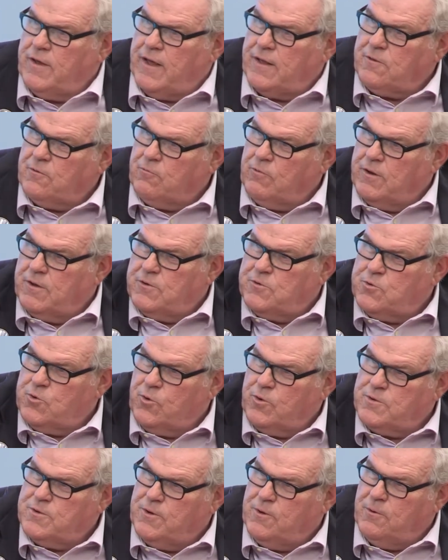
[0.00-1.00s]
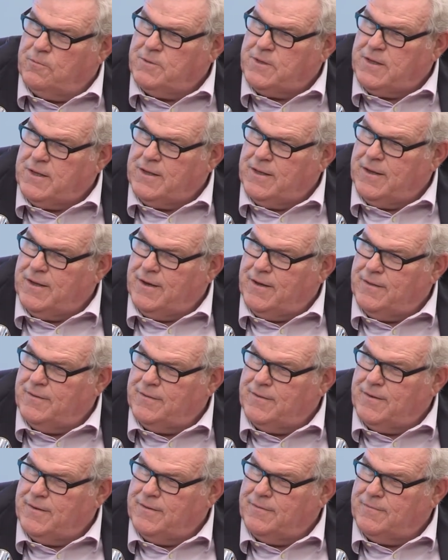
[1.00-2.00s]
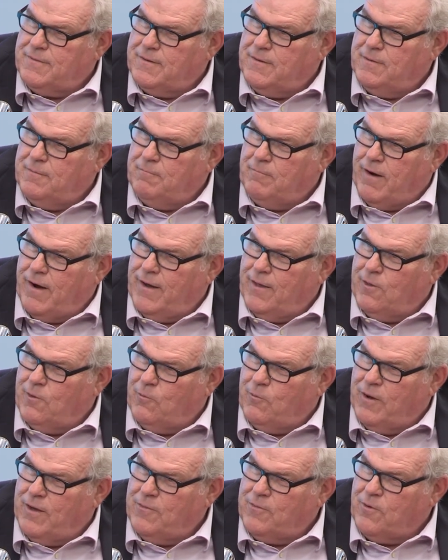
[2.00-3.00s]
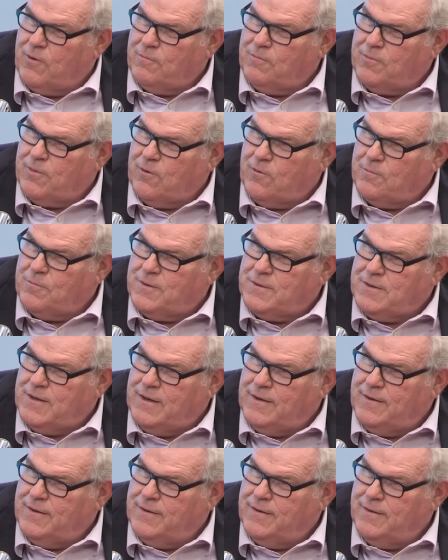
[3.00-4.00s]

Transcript: You had to run the surgeon over to the mile away therapy center?